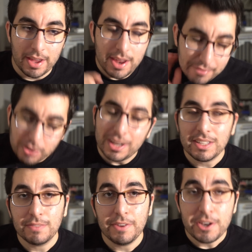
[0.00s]
But if you like
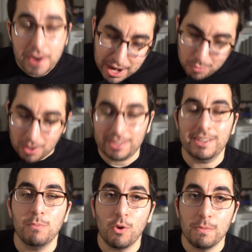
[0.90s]
this video and want to
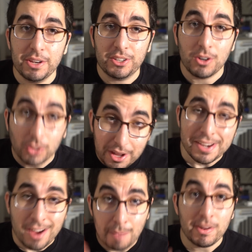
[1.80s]
see more, be sure to
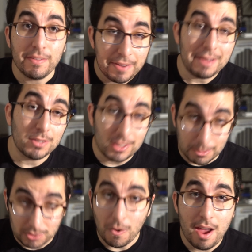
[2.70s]
like, comment, favorite,
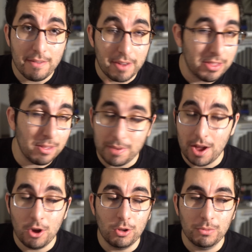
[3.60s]
subscribe, hit the
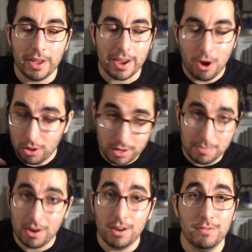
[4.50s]
bell, like all the
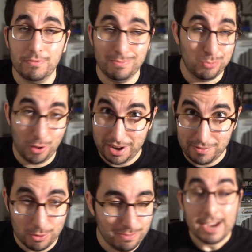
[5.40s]
above,
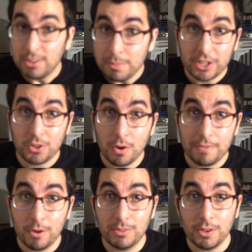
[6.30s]
whatever. I also make
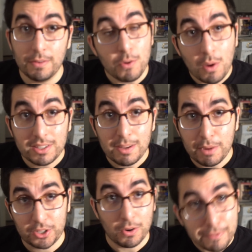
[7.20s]
short films, so if you want to see
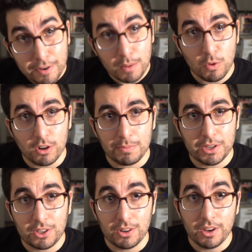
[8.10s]
my short film work,
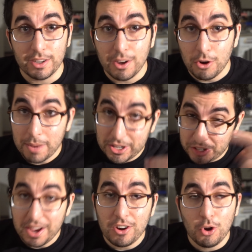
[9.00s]
be sure to go to my
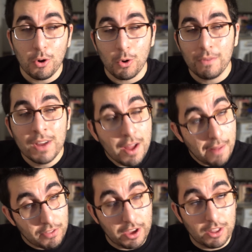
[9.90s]
channel or
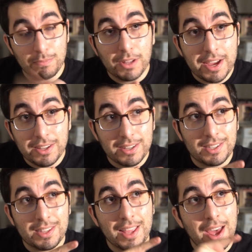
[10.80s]
the
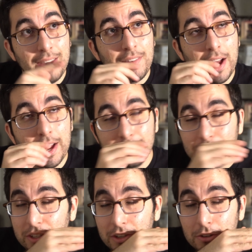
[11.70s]
playlist that I
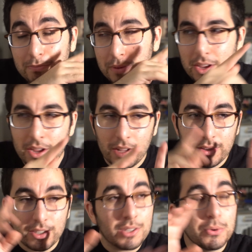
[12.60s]
should be
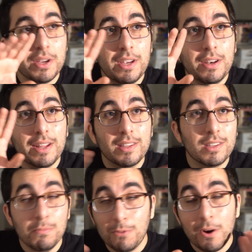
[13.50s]
on the screen at
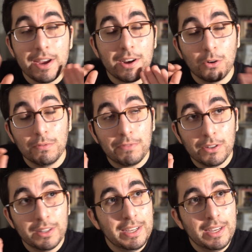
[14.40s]
some point,
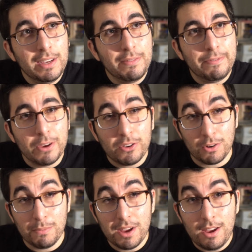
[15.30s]
hopefully.
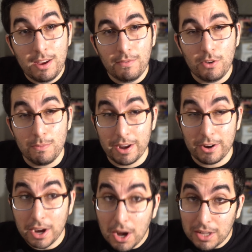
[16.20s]
Future me, you
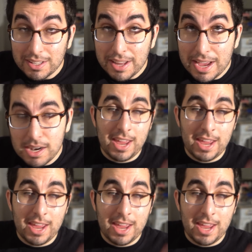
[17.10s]
better get onto that.